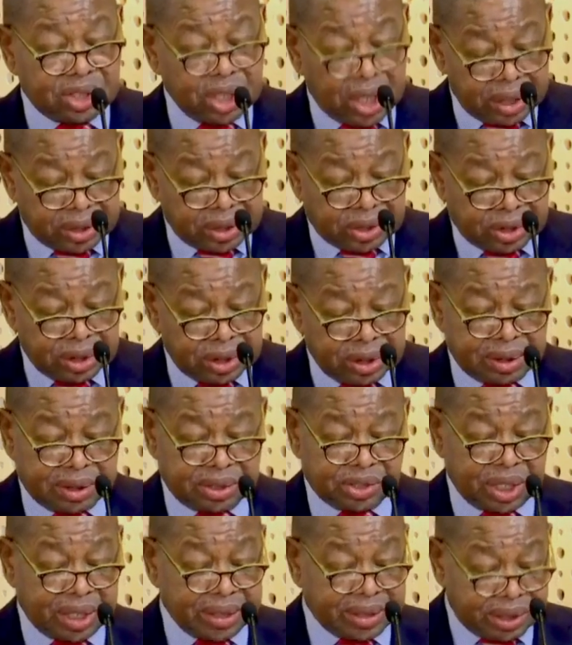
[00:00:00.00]

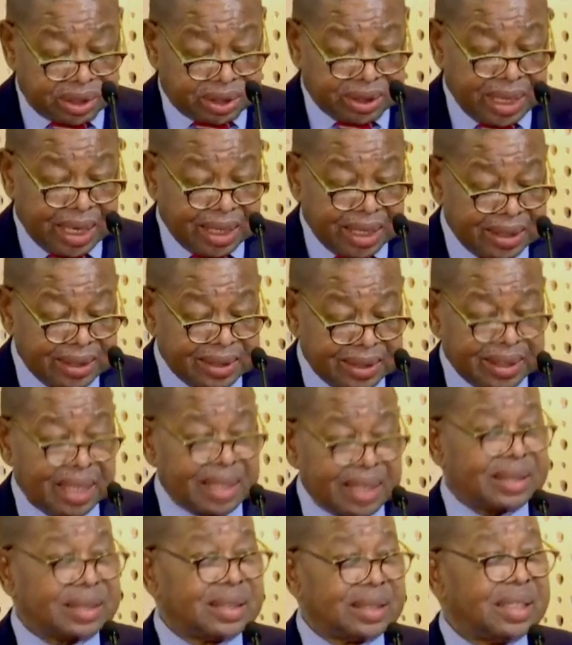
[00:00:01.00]
churches, traditional
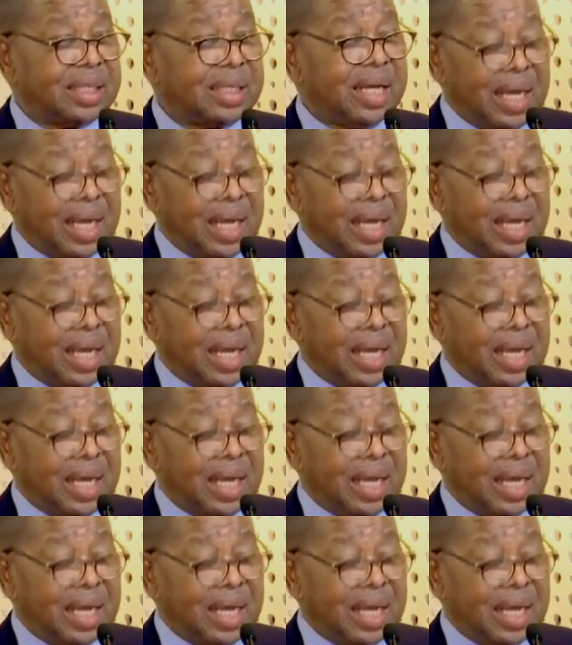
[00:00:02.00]
leaders,